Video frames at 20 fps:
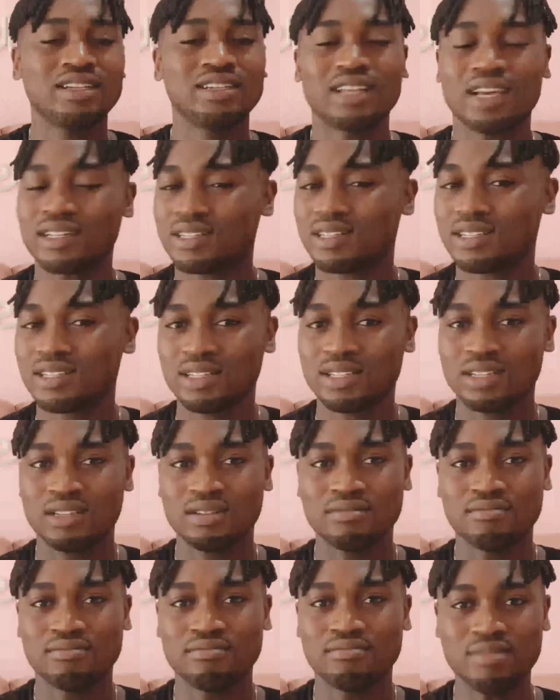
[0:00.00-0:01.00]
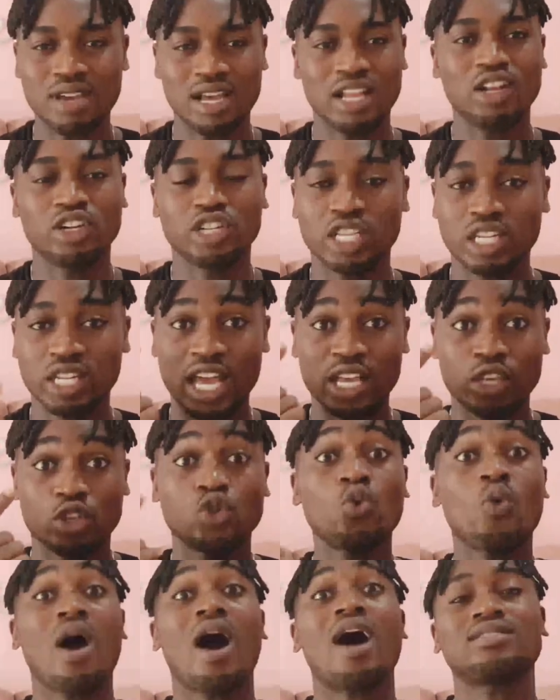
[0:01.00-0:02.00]
that melody that
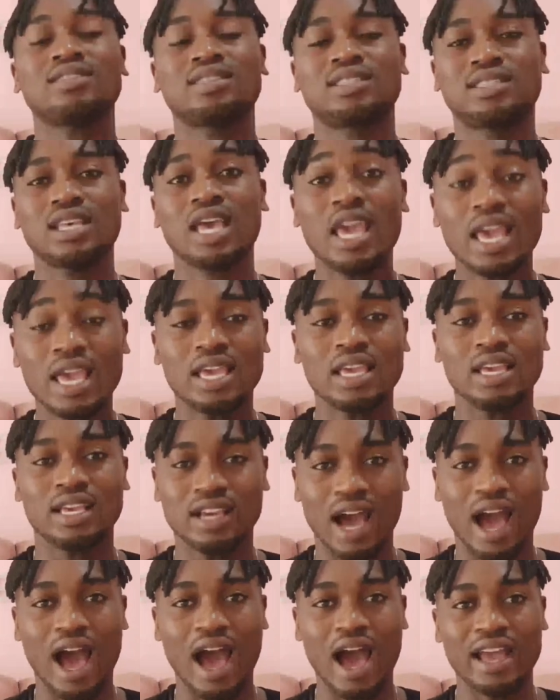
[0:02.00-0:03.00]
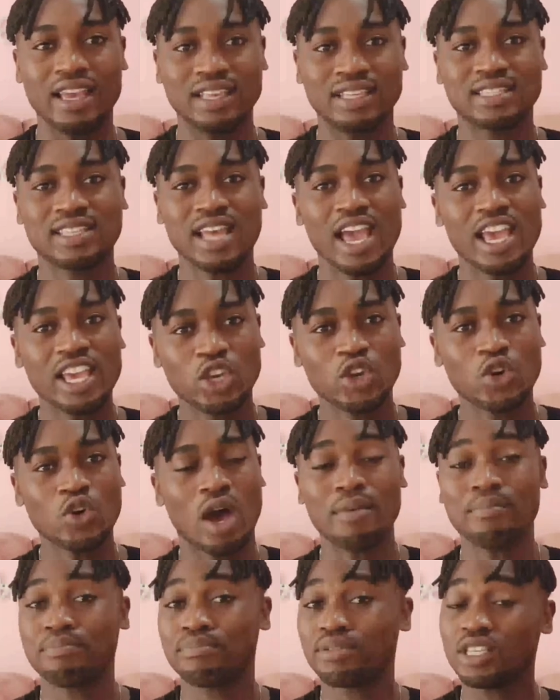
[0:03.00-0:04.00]
you are seeing guys thank you
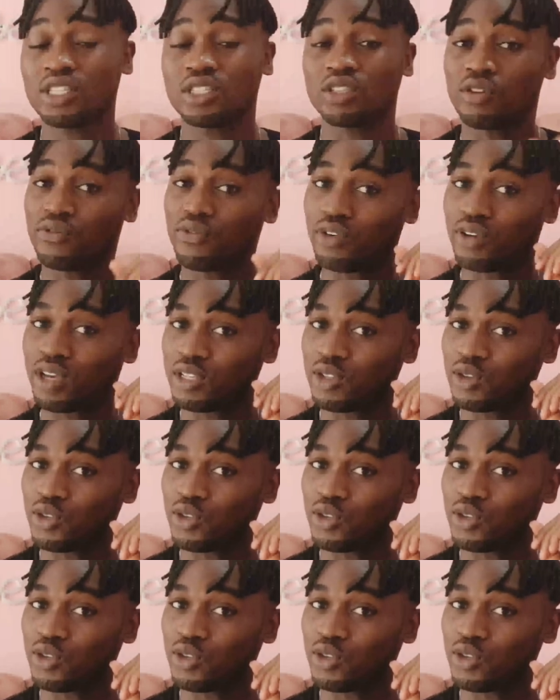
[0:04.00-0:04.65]
and please don't forget to